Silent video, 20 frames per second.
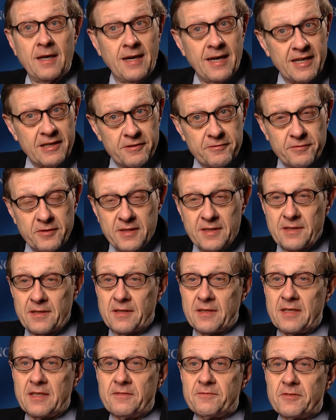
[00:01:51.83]
higher
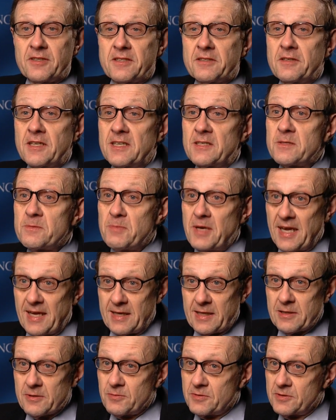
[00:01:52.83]
fertility for
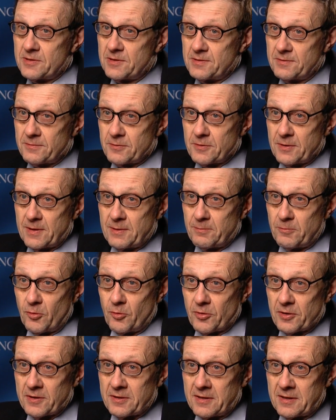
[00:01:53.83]
Hispanics, which is very
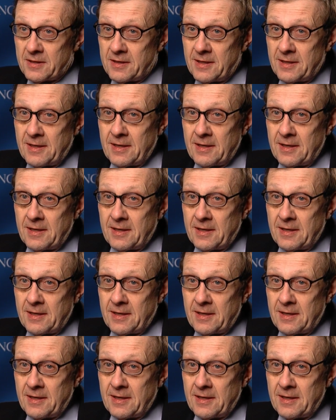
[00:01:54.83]
important.